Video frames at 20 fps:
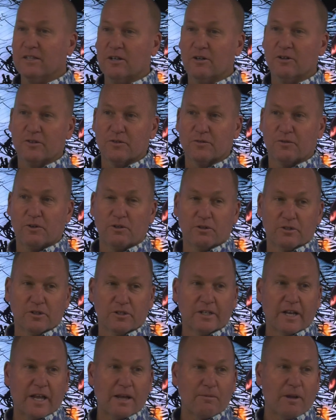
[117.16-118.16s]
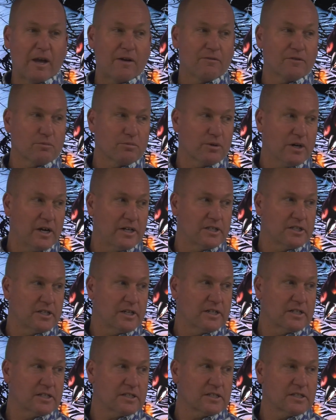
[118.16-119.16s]
those folders named after
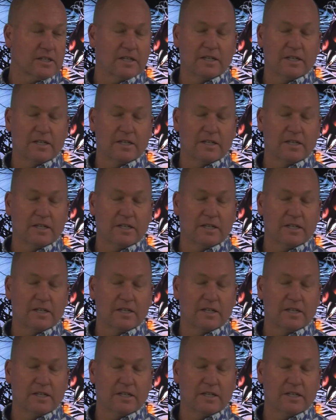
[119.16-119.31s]
projects,